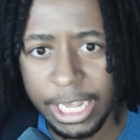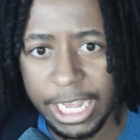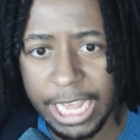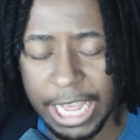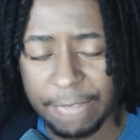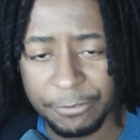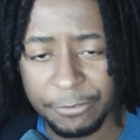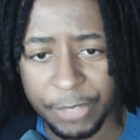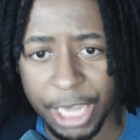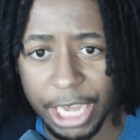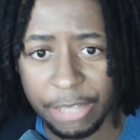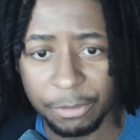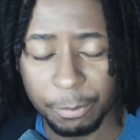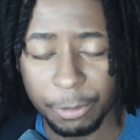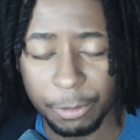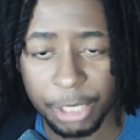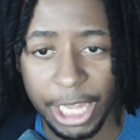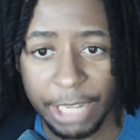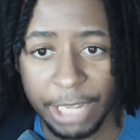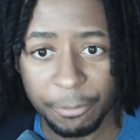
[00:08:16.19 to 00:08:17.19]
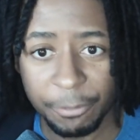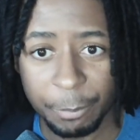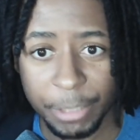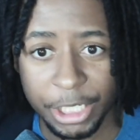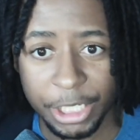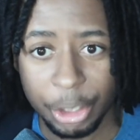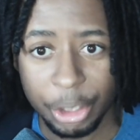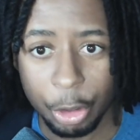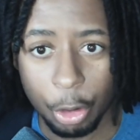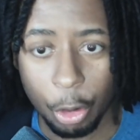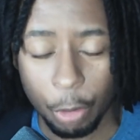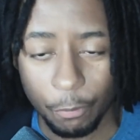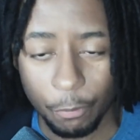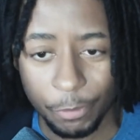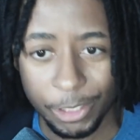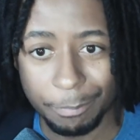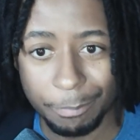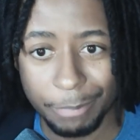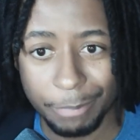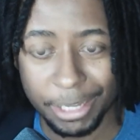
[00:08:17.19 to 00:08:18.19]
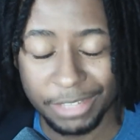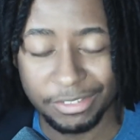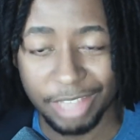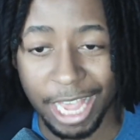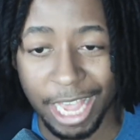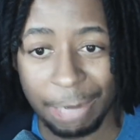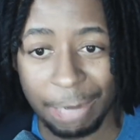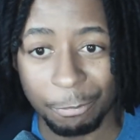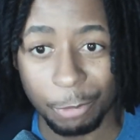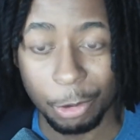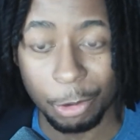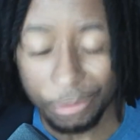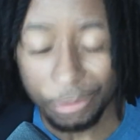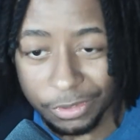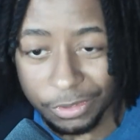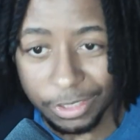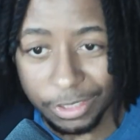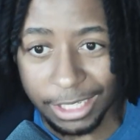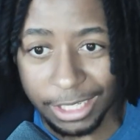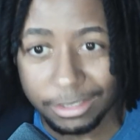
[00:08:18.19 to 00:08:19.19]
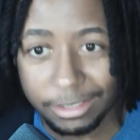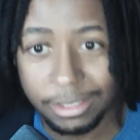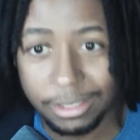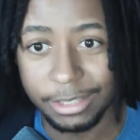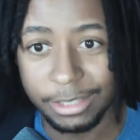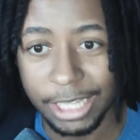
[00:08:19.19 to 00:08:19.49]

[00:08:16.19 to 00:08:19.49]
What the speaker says: If you guys would like for me to go over the big Tyrone skin